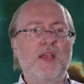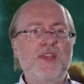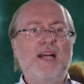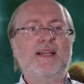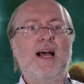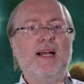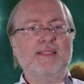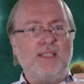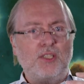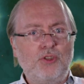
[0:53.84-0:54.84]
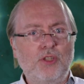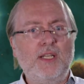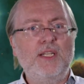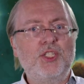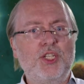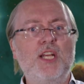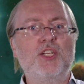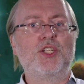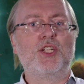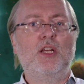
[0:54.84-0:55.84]
And that has totally
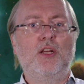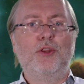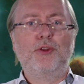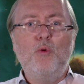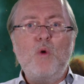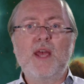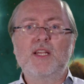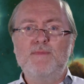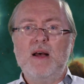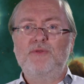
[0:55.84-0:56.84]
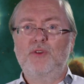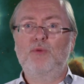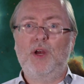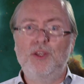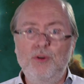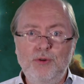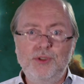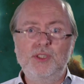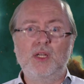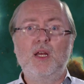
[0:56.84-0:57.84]
changed the way smartphones were
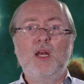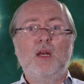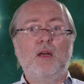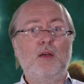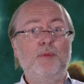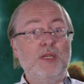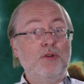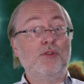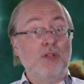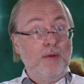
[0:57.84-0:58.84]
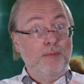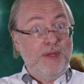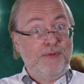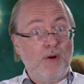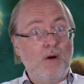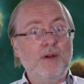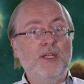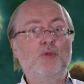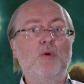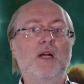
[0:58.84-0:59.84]
used because before
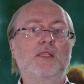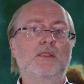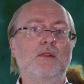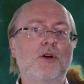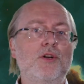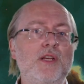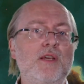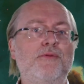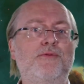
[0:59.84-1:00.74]
it was only